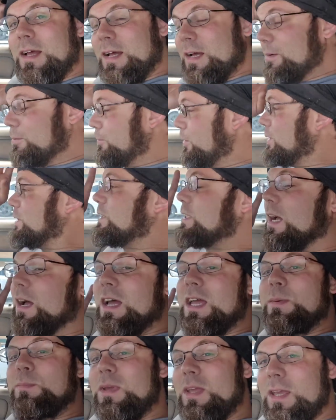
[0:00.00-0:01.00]
Uh, first
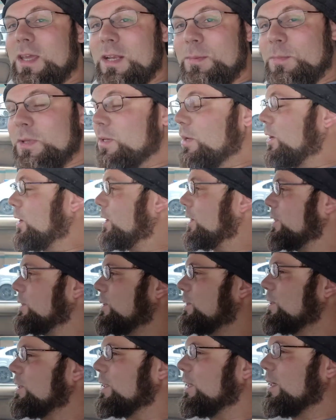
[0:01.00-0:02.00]
time in a
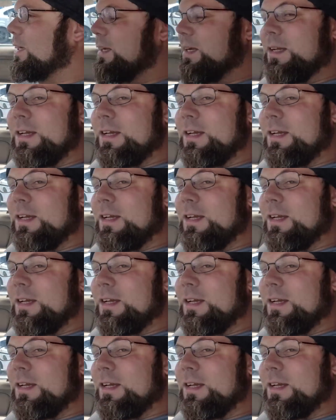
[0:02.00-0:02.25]
Menards.